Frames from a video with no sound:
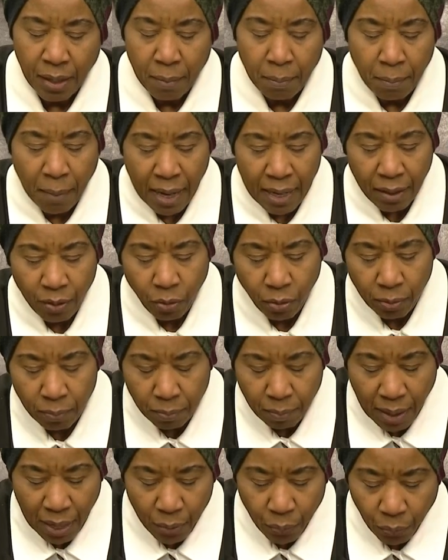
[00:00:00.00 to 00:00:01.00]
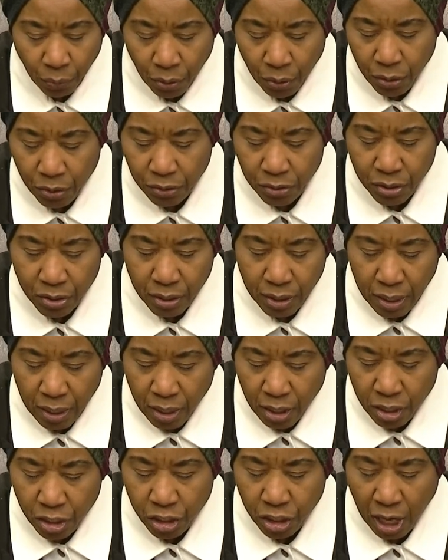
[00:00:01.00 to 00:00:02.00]
My my words
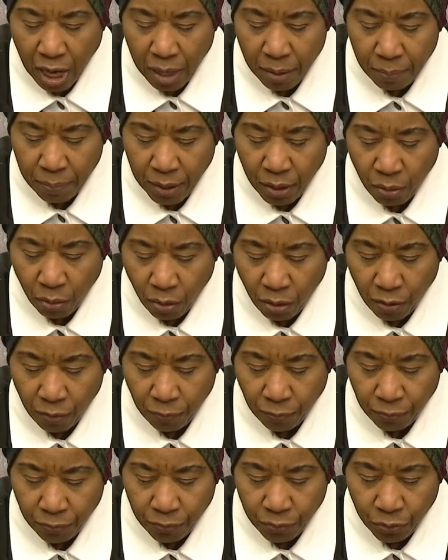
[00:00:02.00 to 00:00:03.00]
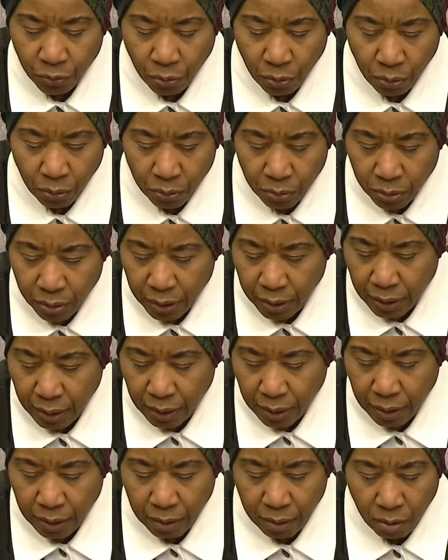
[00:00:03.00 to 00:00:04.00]
shall be of the
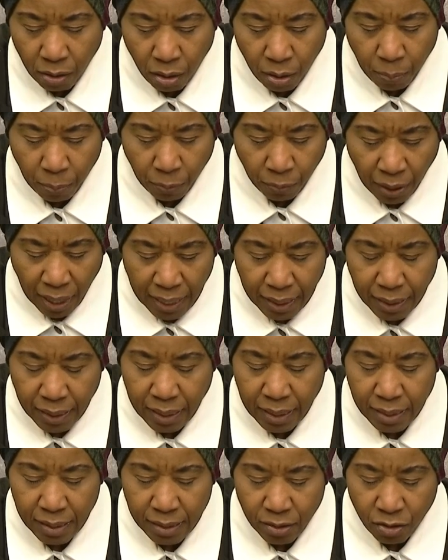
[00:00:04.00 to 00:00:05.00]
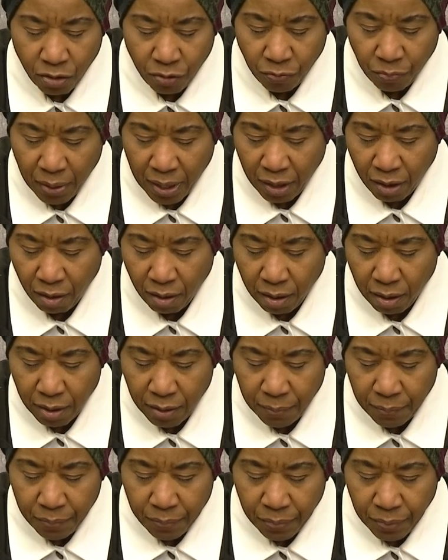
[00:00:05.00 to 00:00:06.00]
the uprightness of my
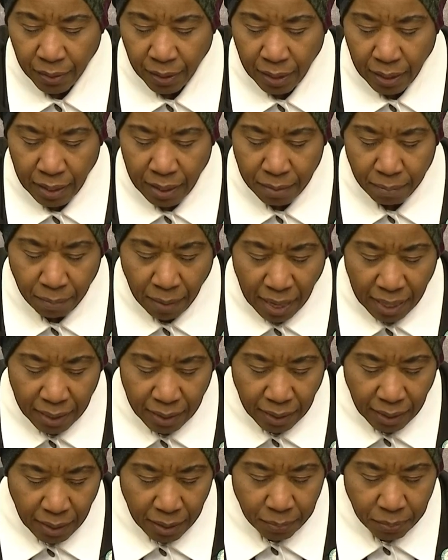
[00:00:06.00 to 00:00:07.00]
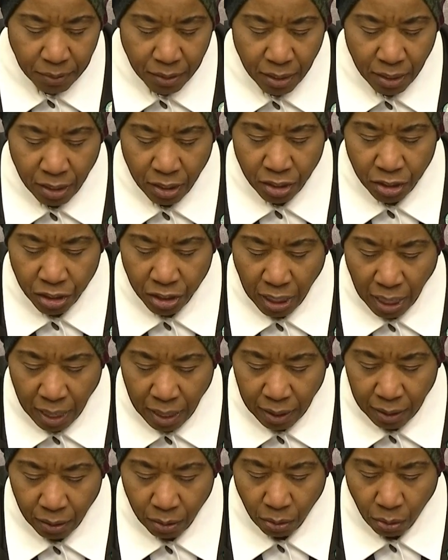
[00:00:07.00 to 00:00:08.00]
heart, and my lips
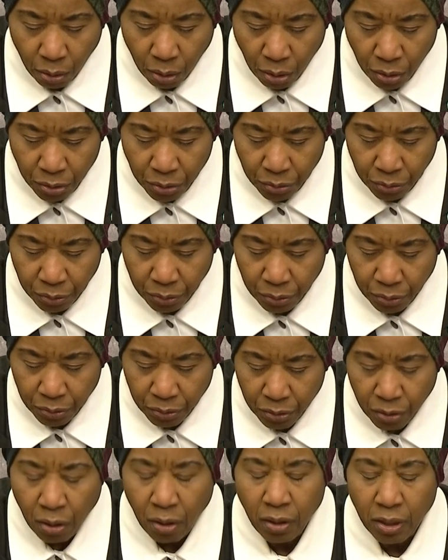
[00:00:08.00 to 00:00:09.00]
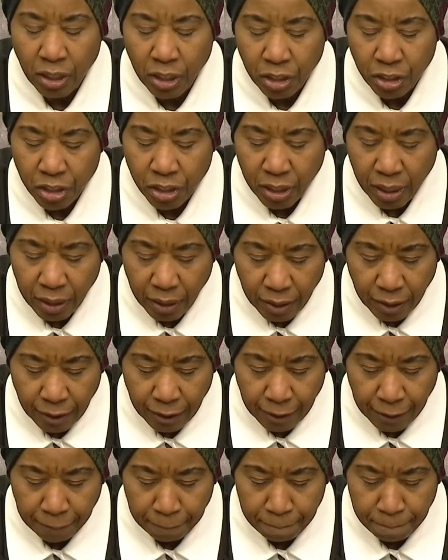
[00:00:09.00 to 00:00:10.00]
shall utter knowledge
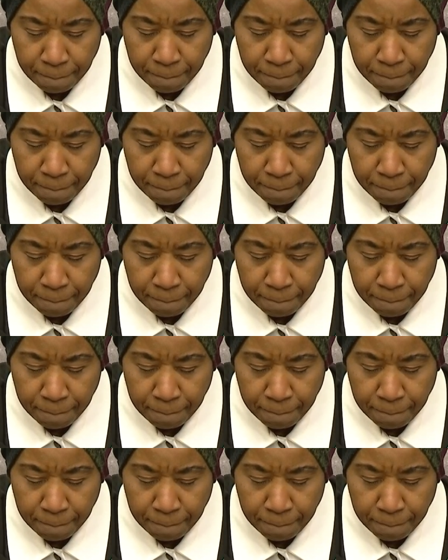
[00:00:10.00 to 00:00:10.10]
clearly.